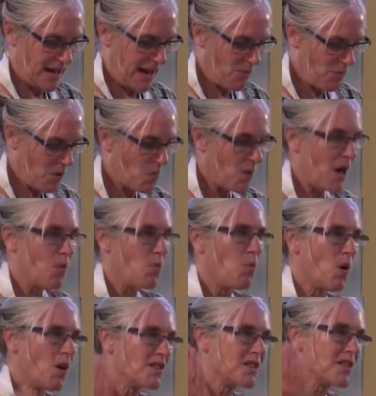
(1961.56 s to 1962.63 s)
And
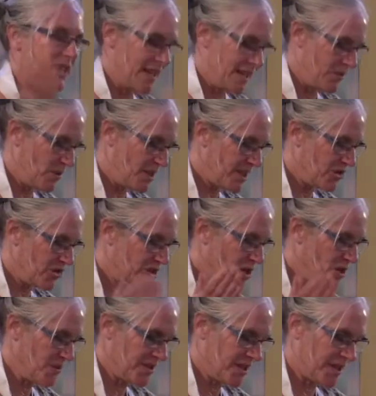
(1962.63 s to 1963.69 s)
what we can
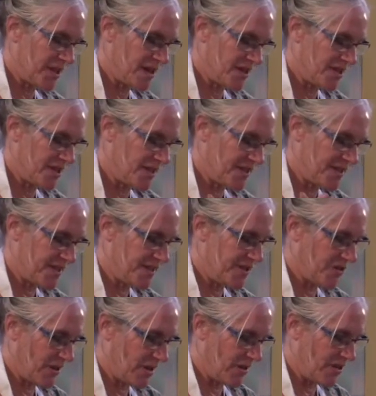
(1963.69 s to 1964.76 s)
do with Nagarjuna's
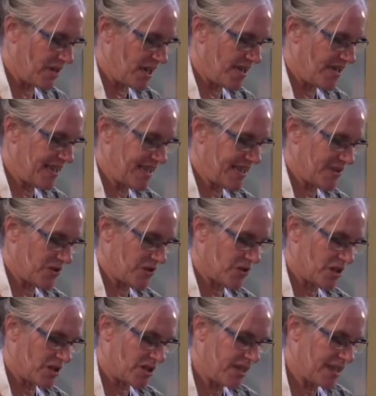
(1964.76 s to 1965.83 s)

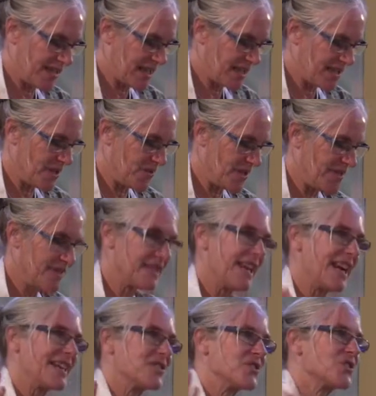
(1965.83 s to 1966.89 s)
deconstruction is actually we can see it
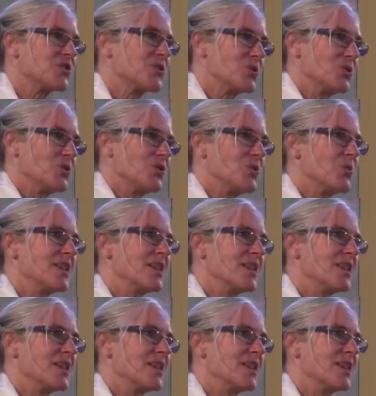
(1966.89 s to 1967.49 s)
like a sword.